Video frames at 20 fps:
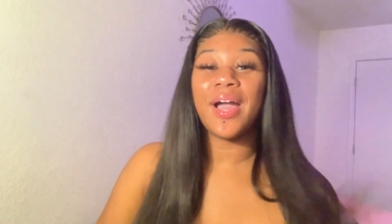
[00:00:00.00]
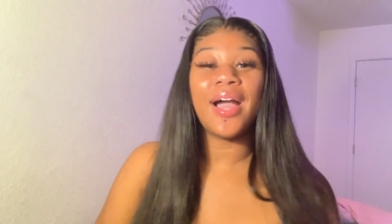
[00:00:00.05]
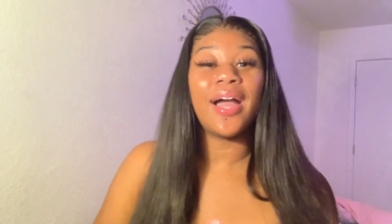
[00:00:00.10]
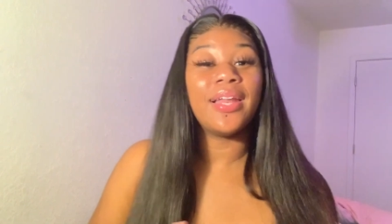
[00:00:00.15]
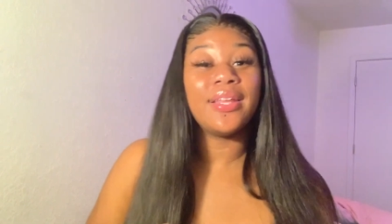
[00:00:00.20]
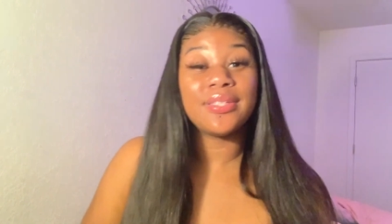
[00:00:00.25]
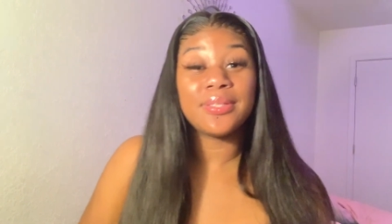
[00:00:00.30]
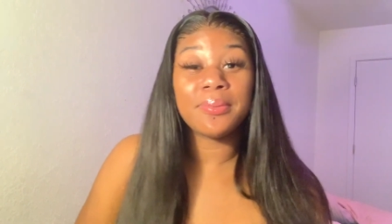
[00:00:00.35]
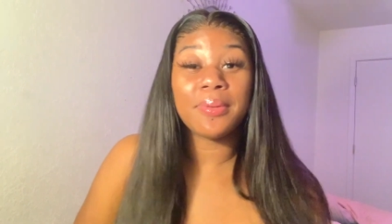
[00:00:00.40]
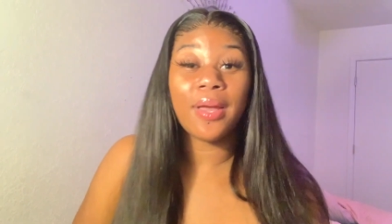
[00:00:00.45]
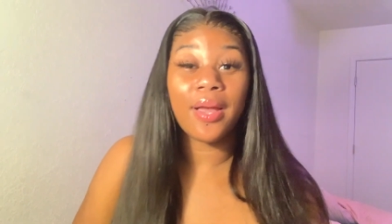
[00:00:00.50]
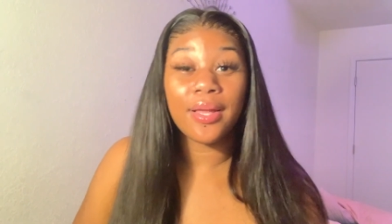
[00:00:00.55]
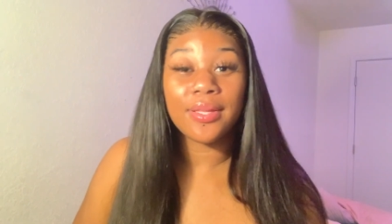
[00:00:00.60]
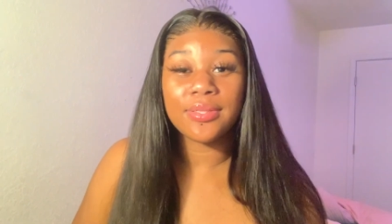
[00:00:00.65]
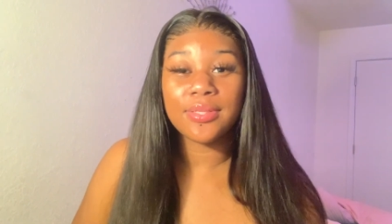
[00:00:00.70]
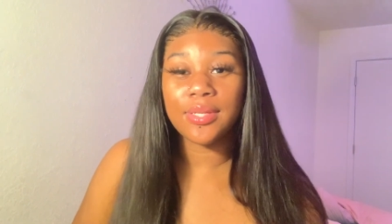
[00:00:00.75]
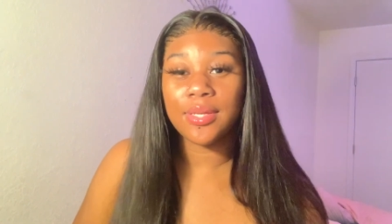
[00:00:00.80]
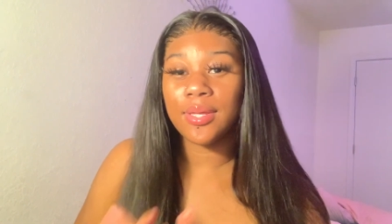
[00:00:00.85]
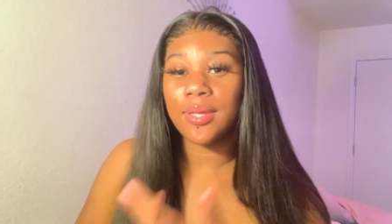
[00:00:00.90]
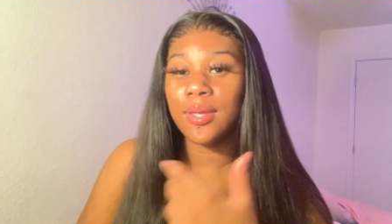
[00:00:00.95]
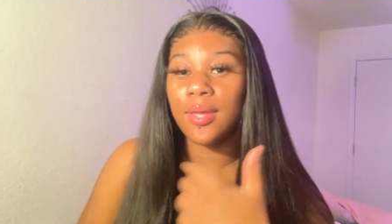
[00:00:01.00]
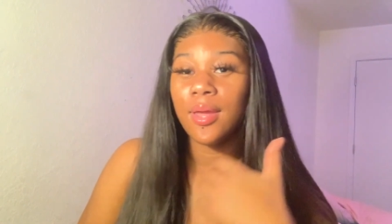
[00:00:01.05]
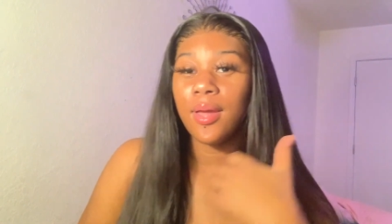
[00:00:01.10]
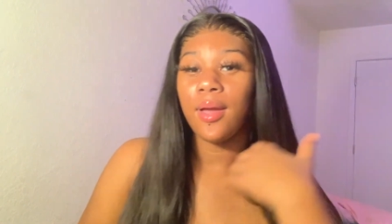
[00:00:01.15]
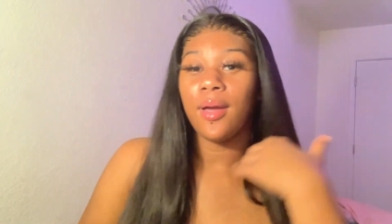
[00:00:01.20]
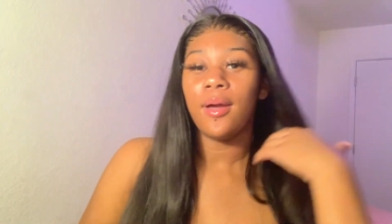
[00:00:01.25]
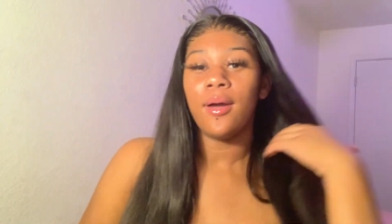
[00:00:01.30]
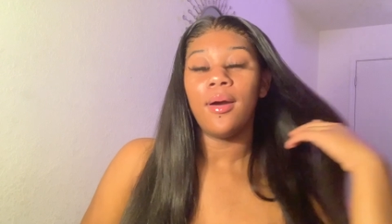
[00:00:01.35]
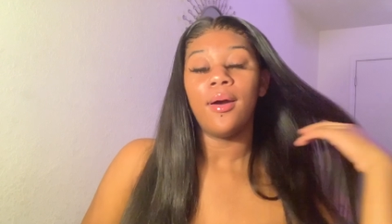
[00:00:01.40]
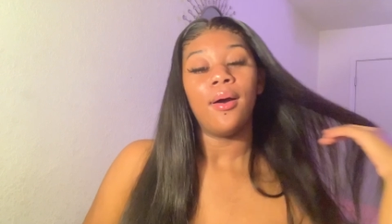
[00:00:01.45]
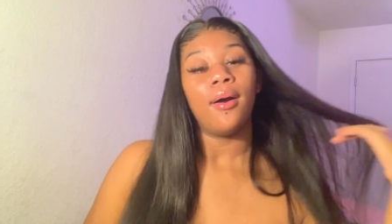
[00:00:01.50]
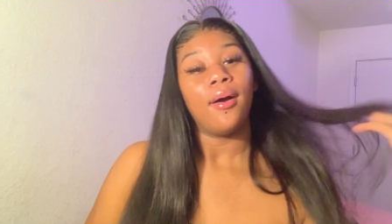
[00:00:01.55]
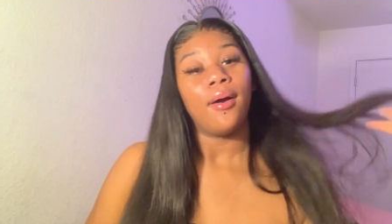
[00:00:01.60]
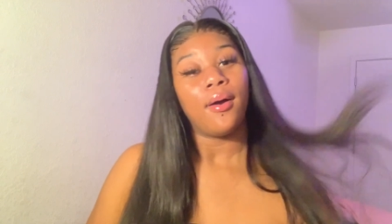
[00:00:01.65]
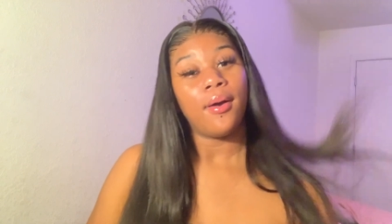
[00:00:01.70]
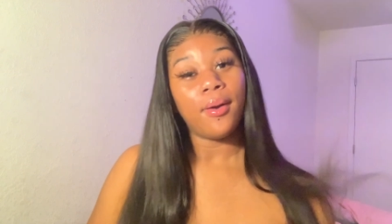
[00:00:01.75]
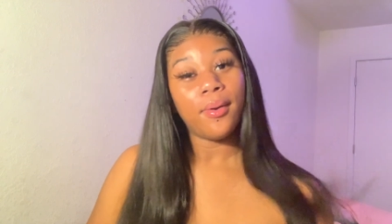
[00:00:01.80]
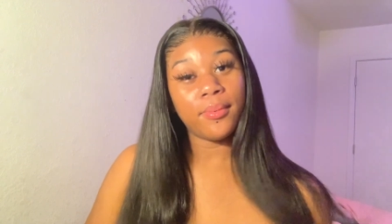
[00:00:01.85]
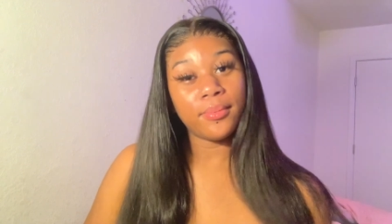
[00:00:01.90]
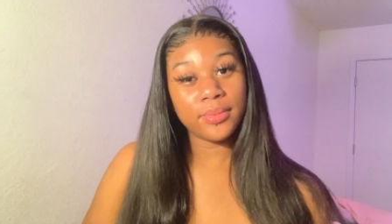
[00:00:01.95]
i need some content
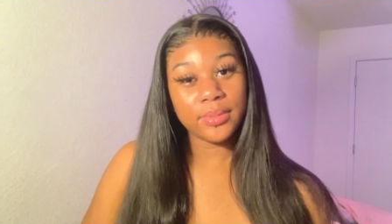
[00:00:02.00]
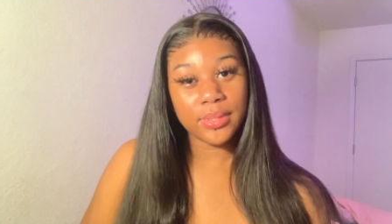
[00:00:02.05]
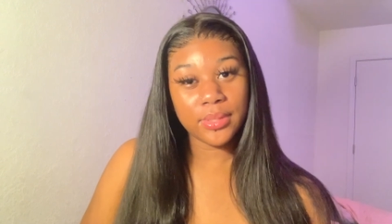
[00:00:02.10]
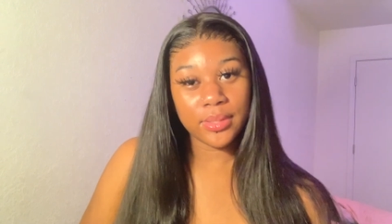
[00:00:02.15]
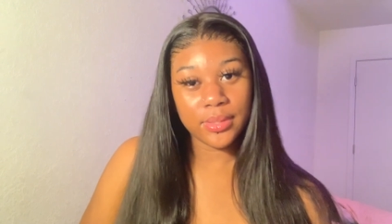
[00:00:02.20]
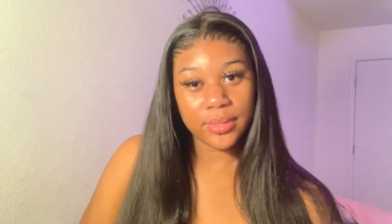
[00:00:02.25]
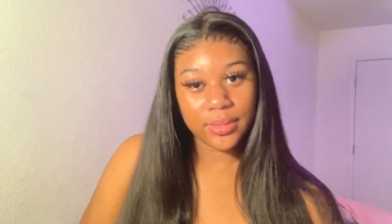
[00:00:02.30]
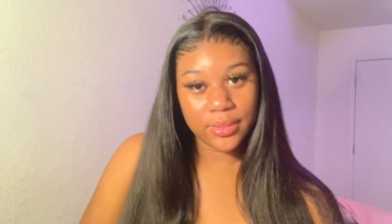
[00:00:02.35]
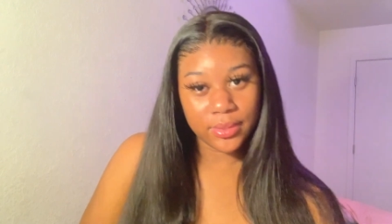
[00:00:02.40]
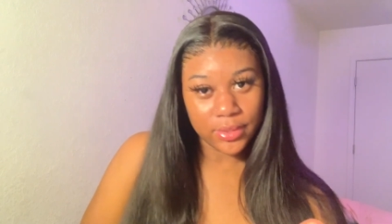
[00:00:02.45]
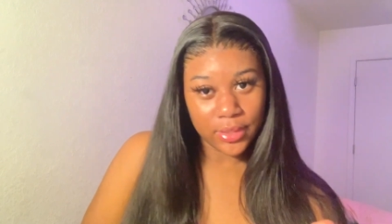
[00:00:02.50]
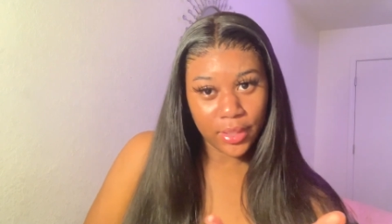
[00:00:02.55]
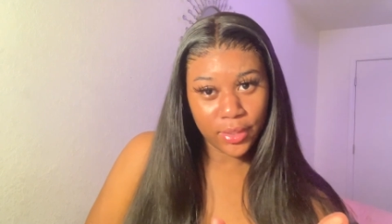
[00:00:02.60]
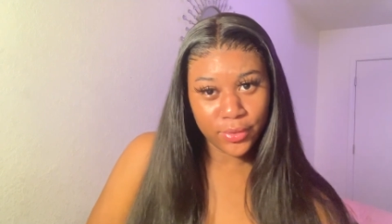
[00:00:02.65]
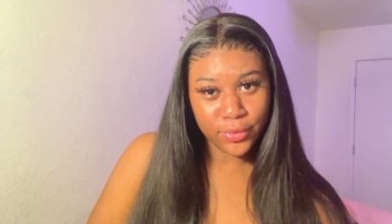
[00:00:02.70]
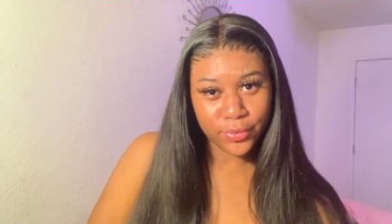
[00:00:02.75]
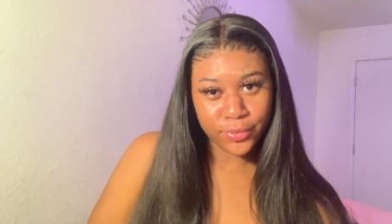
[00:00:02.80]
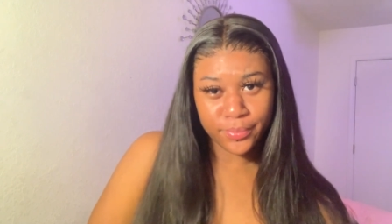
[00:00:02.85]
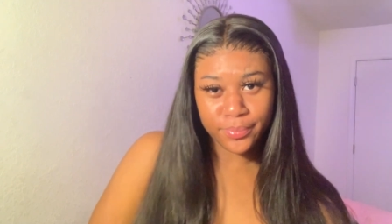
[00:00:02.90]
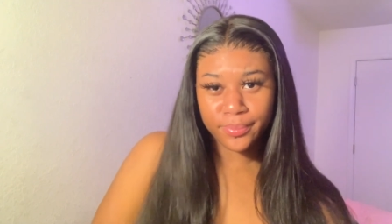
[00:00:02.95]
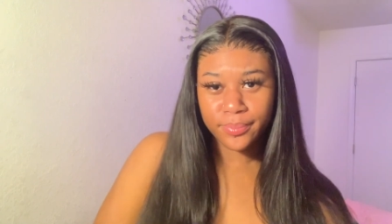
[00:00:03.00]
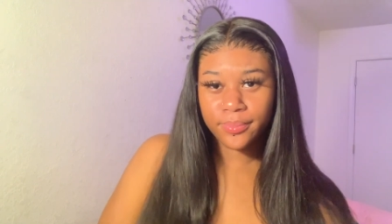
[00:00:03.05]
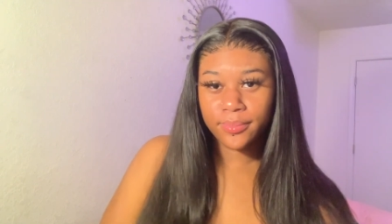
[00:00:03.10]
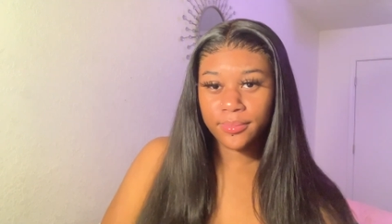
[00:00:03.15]
on this channel